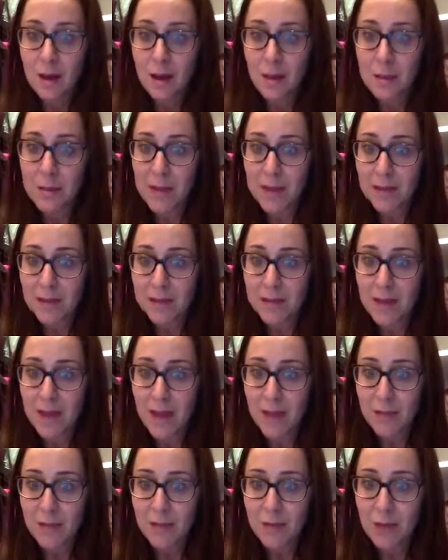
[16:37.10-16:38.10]
Nancy,
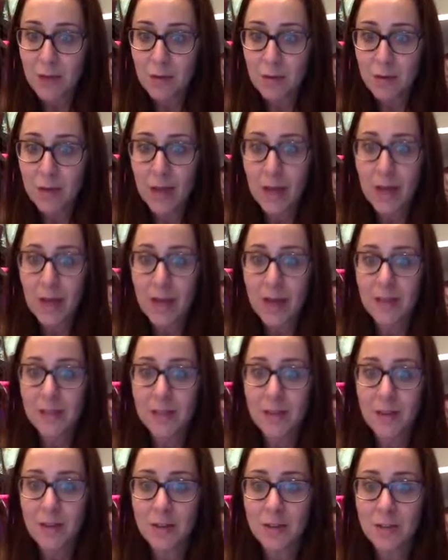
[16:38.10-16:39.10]
have to go. Glad I got to
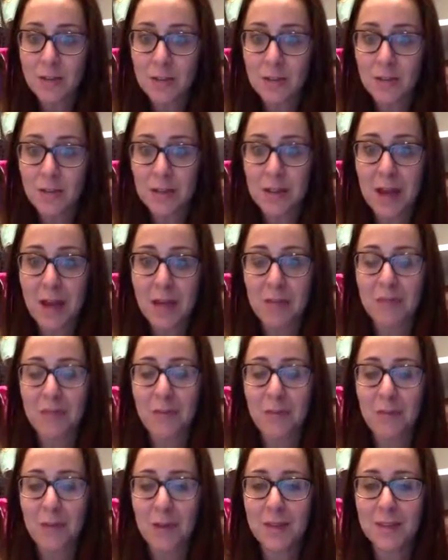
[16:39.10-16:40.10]
hear some of it live for
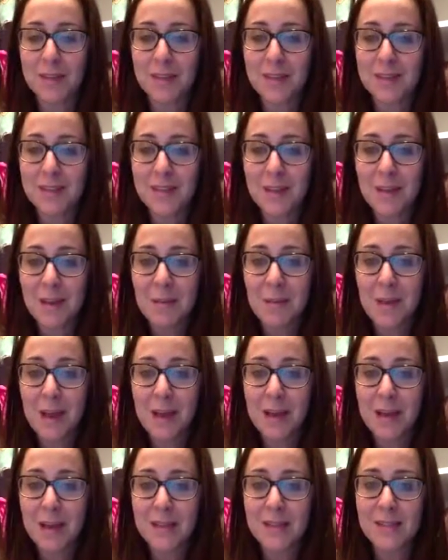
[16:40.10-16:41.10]
once. Bye,
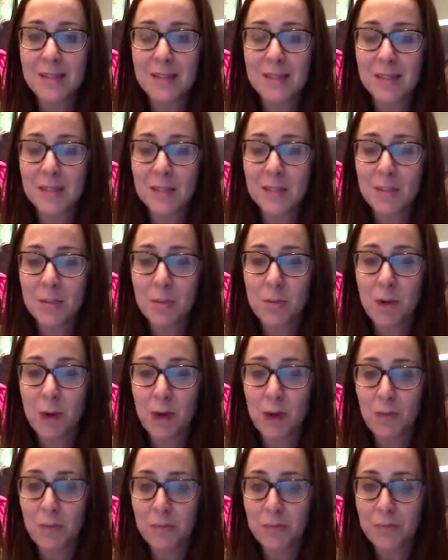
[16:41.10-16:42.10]
Nancy. Nancy, I'll see you tomorrow.